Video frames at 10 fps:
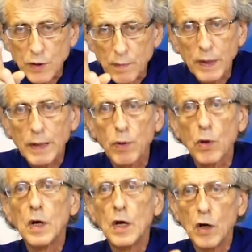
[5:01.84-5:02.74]
to the
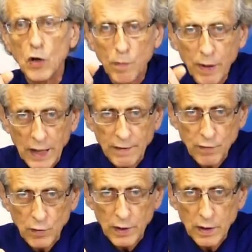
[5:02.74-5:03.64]
people who pay
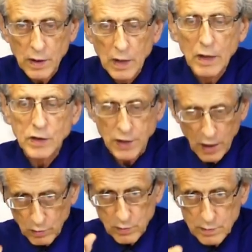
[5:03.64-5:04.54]
for it.
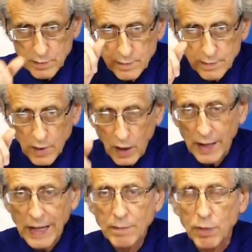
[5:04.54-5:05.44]
So, I'll
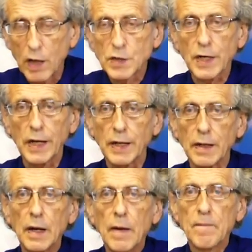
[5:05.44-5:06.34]
end by saying,
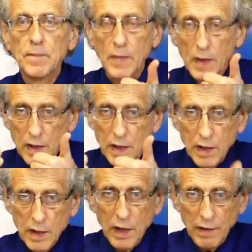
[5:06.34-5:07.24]

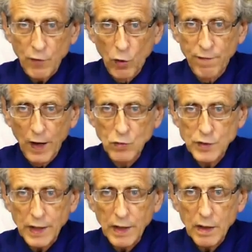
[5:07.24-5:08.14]
if you're
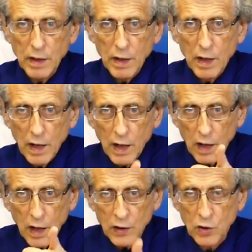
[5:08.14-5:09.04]
voting
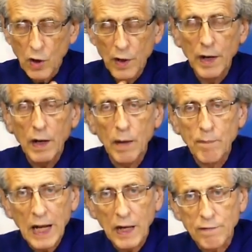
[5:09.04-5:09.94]
and got on a
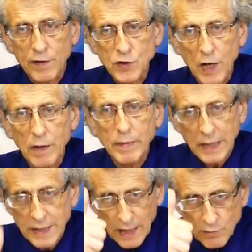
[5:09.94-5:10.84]
ballot for Jeremy,
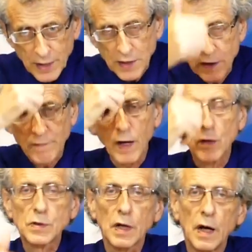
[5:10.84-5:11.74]
get ready to
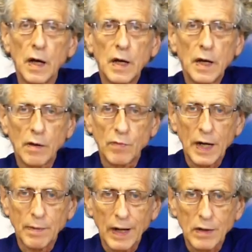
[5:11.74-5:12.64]
vote
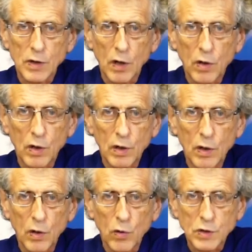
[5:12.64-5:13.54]
around about
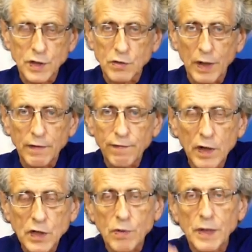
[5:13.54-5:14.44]
August the
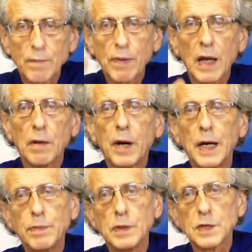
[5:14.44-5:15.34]
21st when the ballot
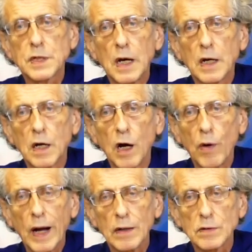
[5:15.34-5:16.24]
papers go
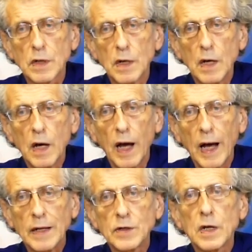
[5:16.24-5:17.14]
out.
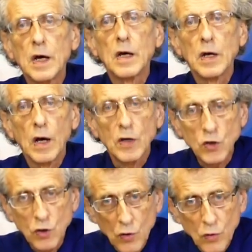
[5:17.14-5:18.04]
And
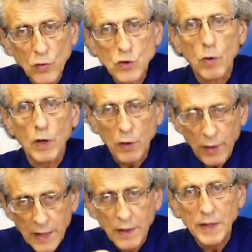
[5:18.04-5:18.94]
use what you're
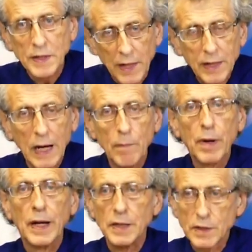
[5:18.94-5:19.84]
hearing in the
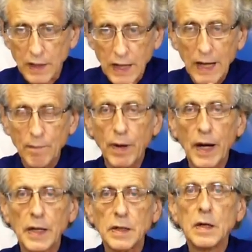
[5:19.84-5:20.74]
campaign to
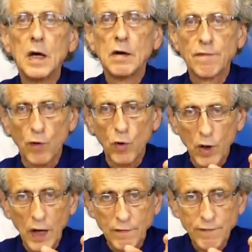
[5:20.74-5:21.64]
campaign
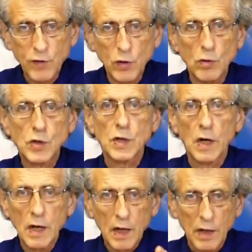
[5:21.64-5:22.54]
for a
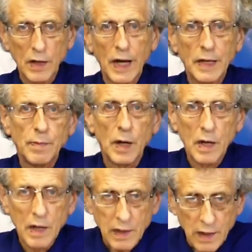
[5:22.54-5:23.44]
future Labour
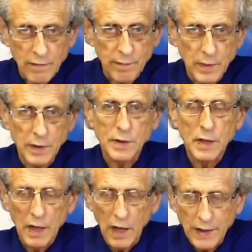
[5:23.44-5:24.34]
government,
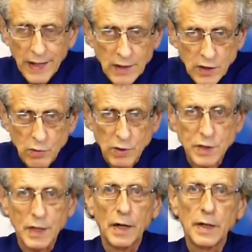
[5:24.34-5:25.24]
an end to
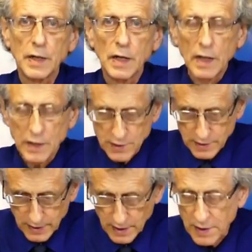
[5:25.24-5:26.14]
austerity
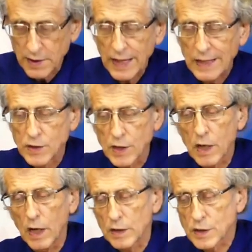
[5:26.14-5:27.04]
and an end to
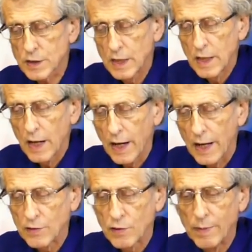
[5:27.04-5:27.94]
cuts.
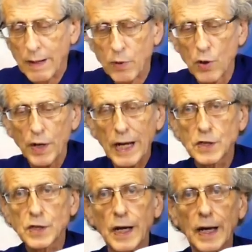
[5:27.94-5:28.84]
And remember, on
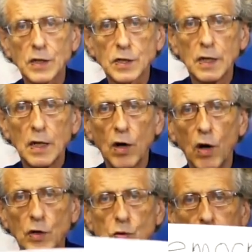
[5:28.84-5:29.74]
hashtags,
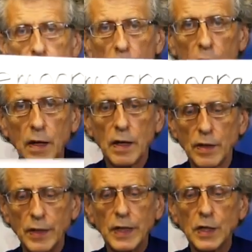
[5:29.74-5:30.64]
on Twitter,
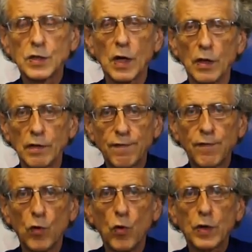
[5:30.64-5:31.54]
these are the
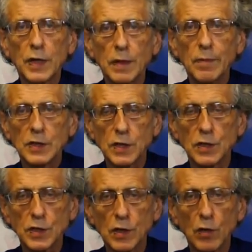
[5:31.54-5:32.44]
4 key
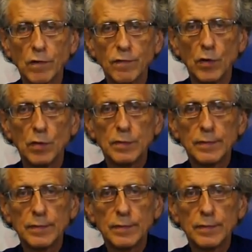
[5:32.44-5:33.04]
messages to look for.